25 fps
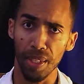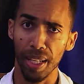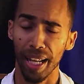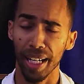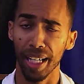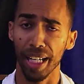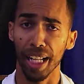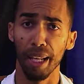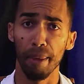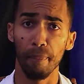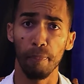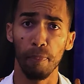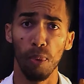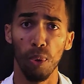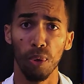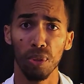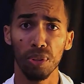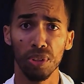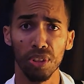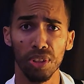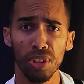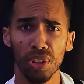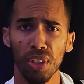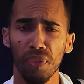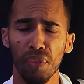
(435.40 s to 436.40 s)
And the
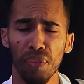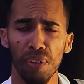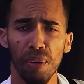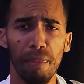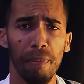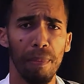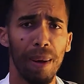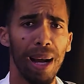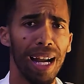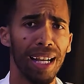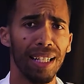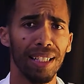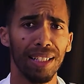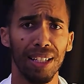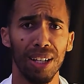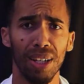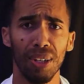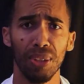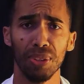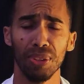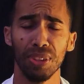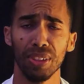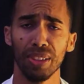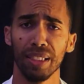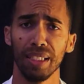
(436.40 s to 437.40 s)
importance of your mind
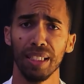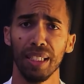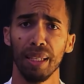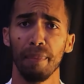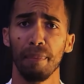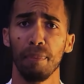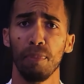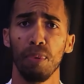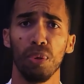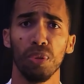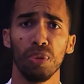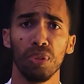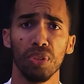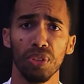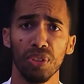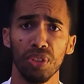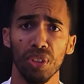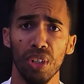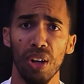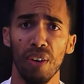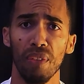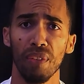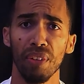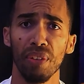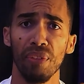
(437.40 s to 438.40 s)
house, the importance
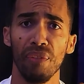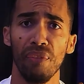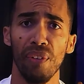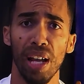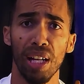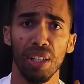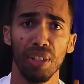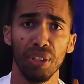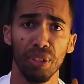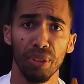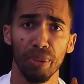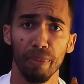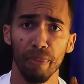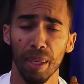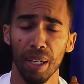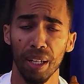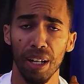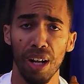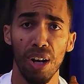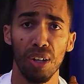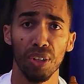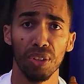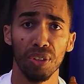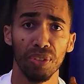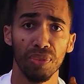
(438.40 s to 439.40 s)
of the value about
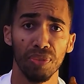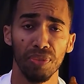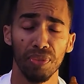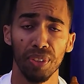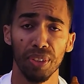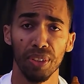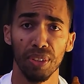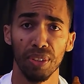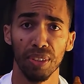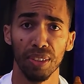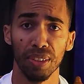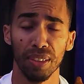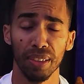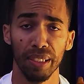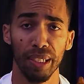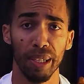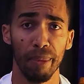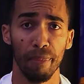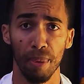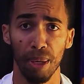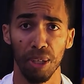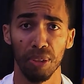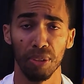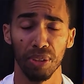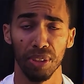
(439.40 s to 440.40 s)
how you feel
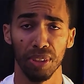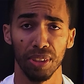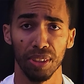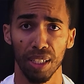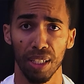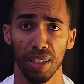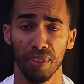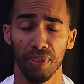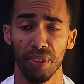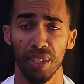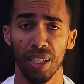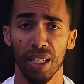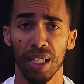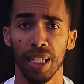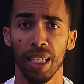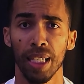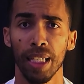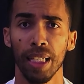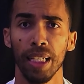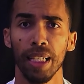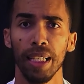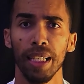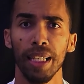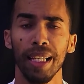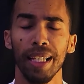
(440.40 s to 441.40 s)
about yourself
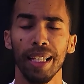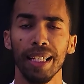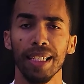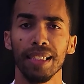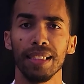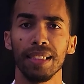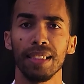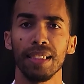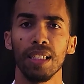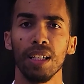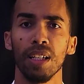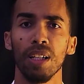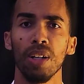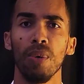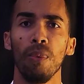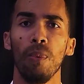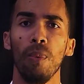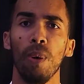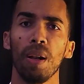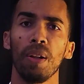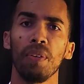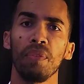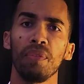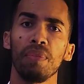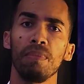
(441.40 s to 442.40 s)
is
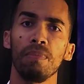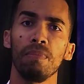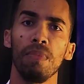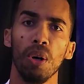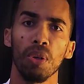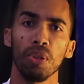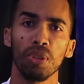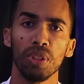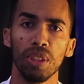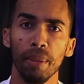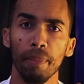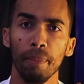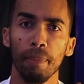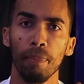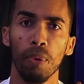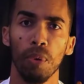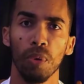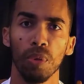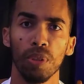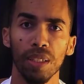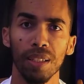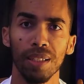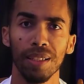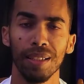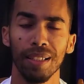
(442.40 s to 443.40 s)
one of the most
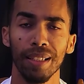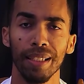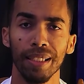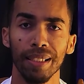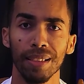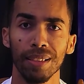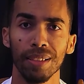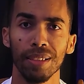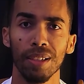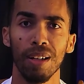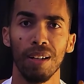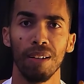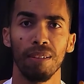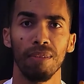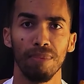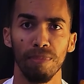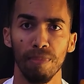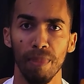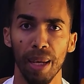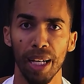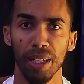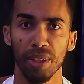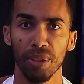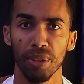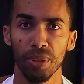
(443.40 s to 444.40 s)
important things of
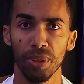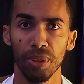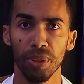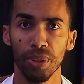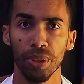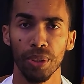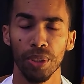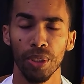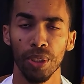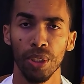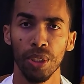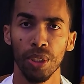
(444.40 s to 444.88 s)
manhood.